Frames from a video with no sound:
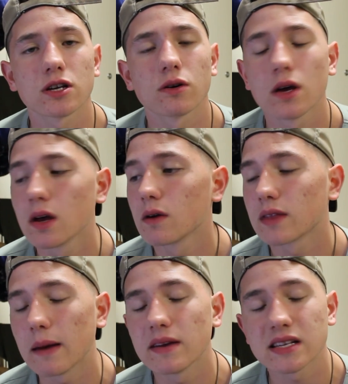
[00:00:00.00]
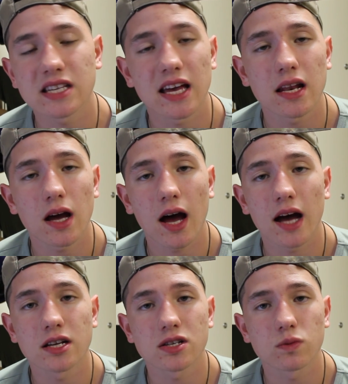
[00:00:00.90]
So, that being said,
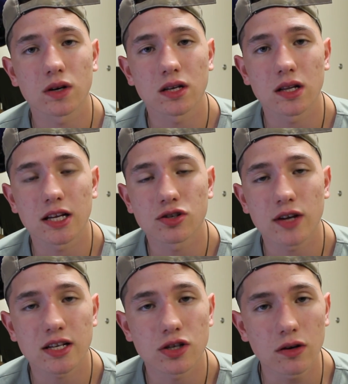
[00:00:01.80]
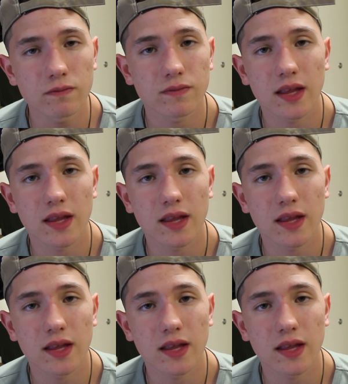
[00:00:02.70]
I just wanted to let you guys know